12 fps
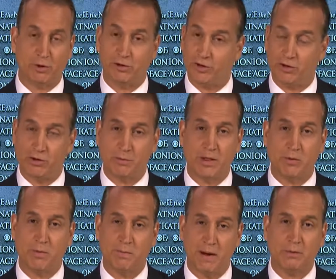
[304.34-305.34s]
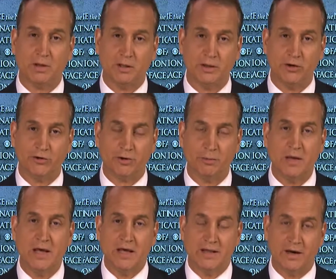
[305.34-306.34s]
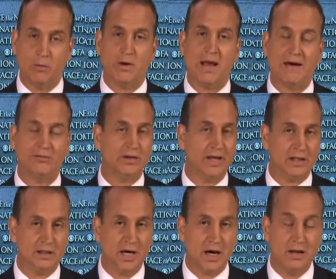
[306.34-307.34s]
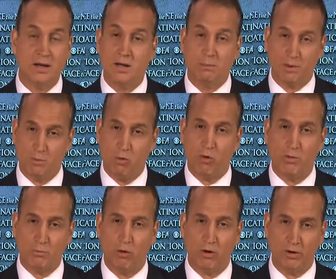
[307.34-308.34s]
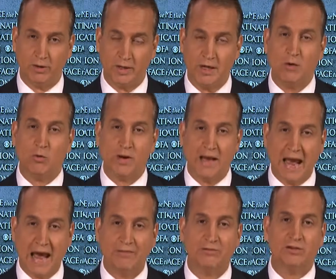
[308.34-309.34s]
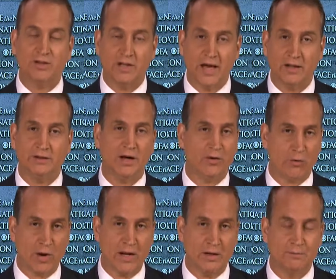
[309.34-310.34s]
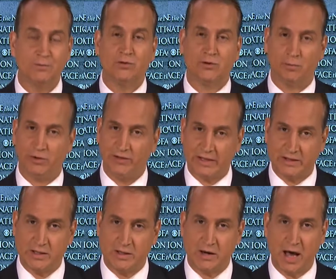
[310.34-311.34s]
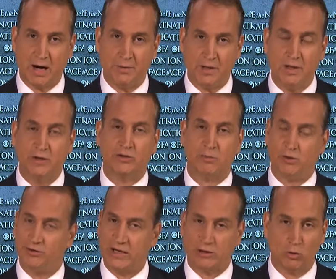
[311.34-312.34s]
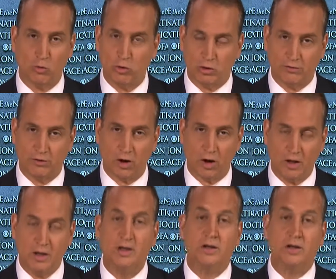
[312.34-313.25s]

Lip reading: particularly by the Republican leadership, that we have to get it done. But more importantly, we have to get it done right to protect the economy, to protect the rule of law,